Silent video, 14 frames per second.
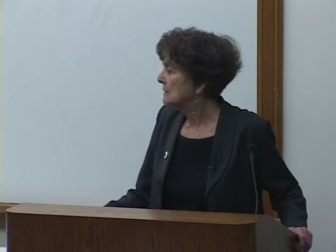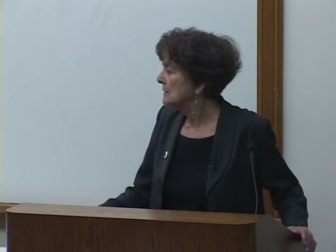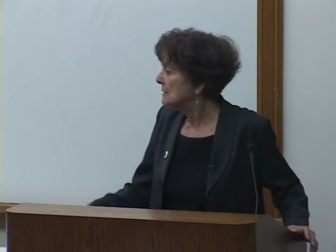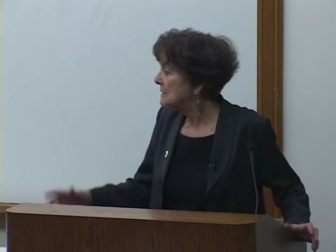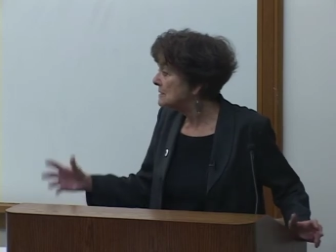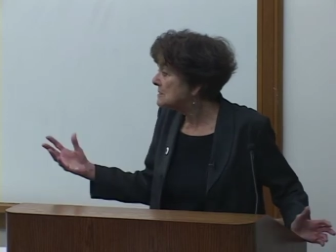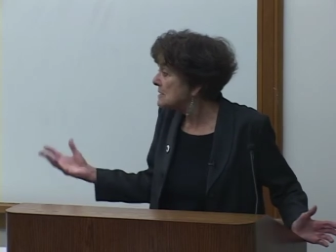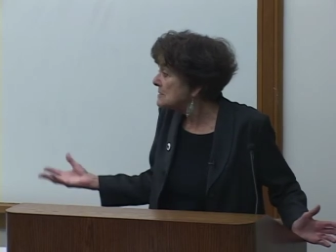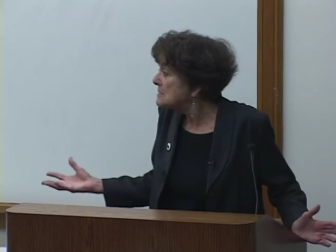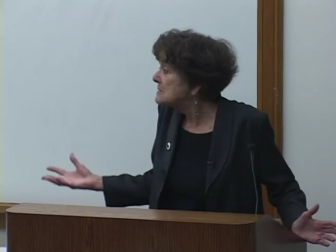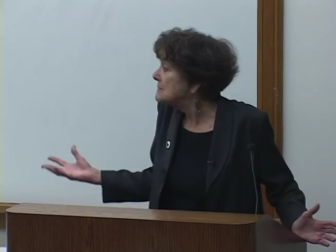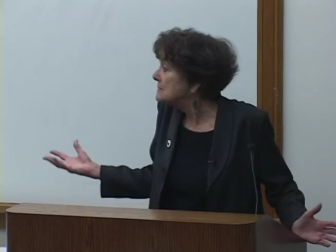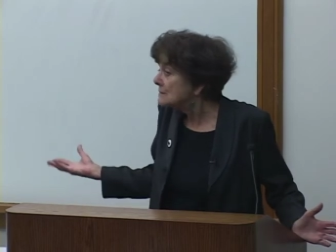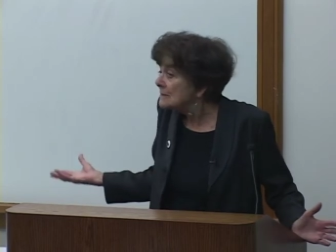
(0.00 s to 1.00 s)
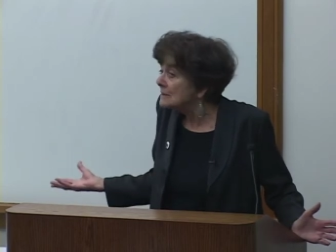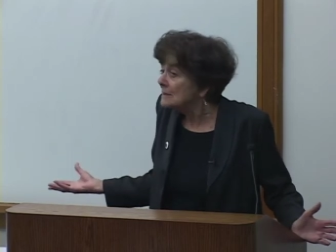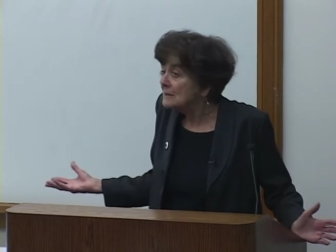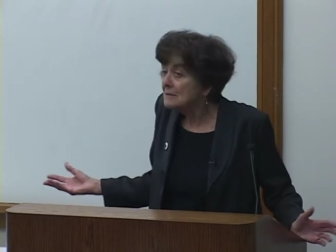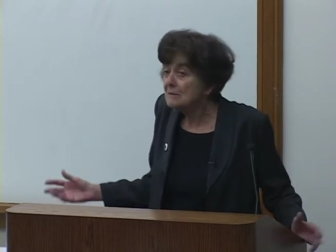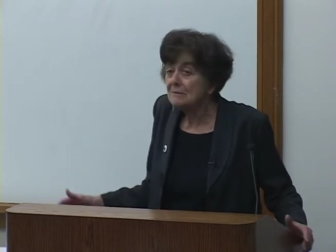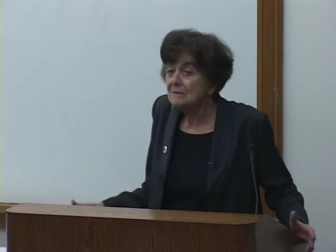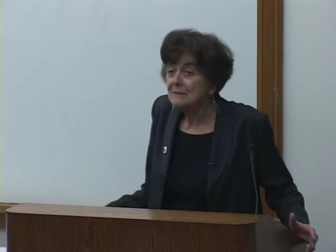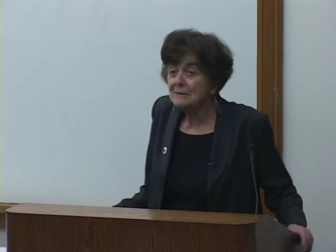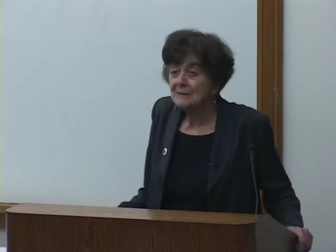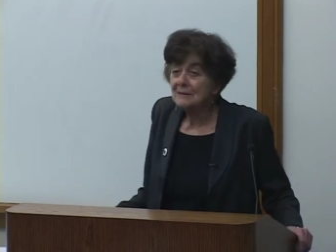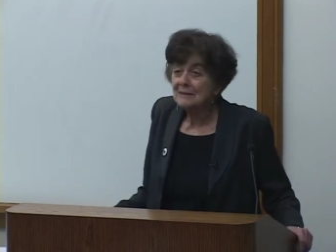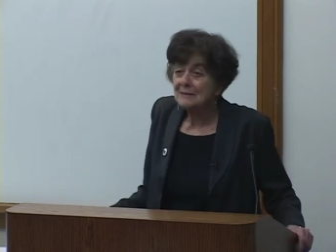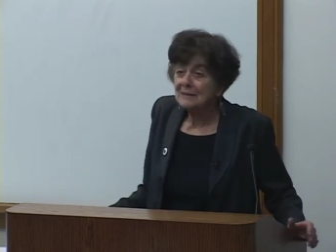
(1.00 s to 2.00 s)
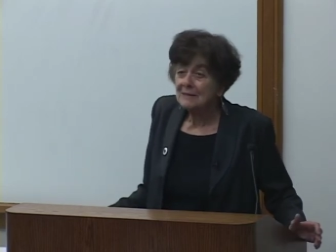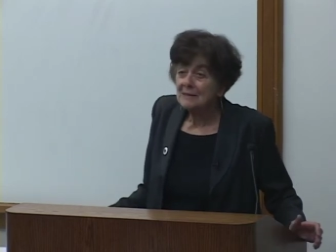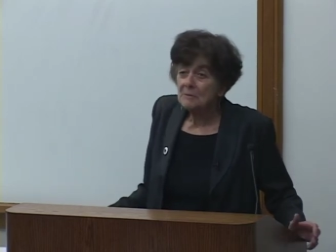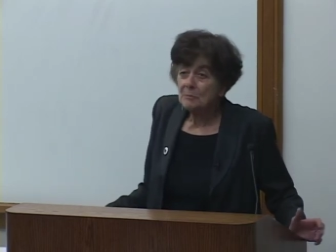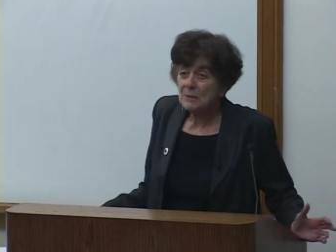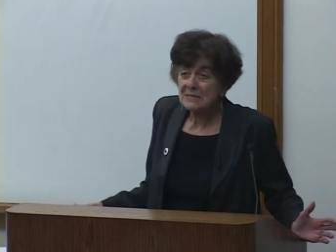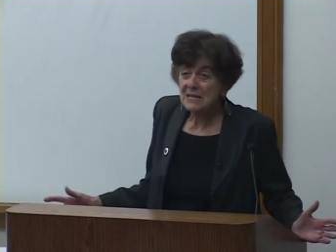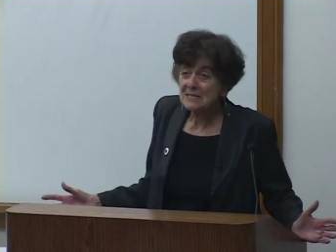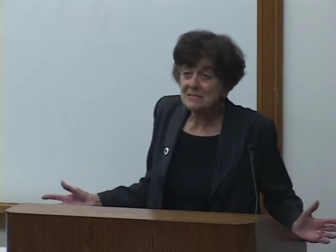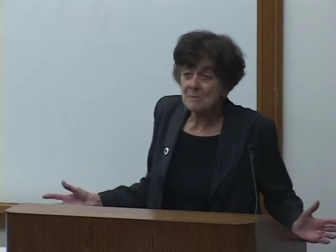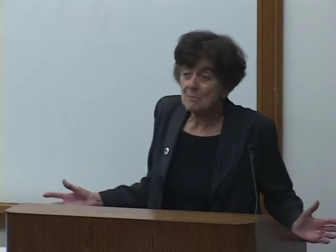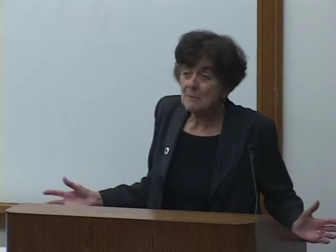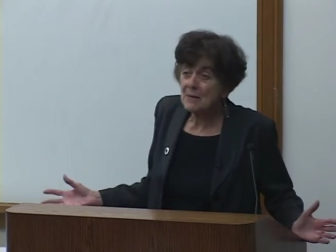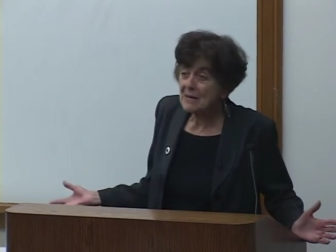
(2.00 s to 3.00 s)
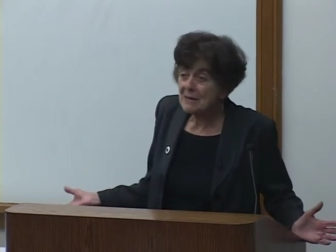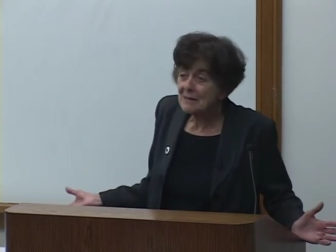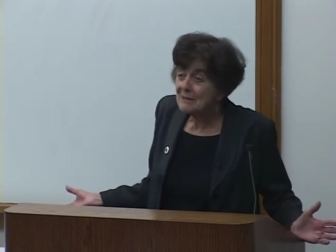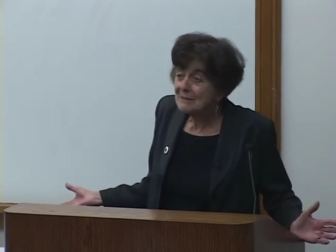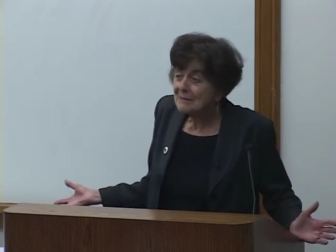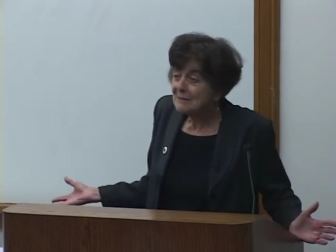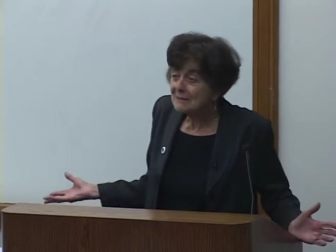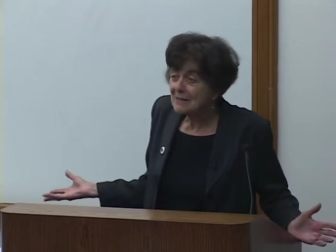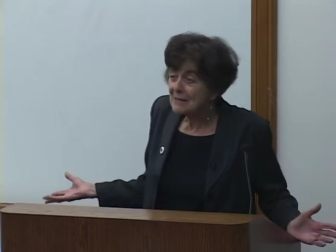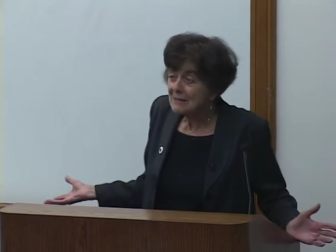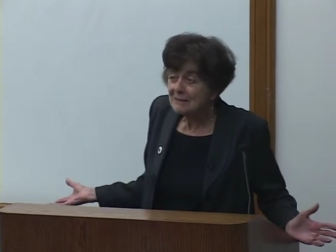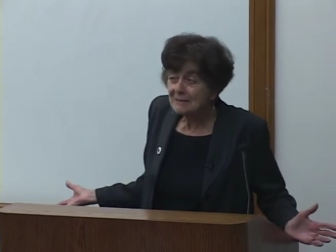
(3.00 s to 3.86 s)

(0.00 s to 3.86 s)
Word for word: It just, you, but doesn't mean that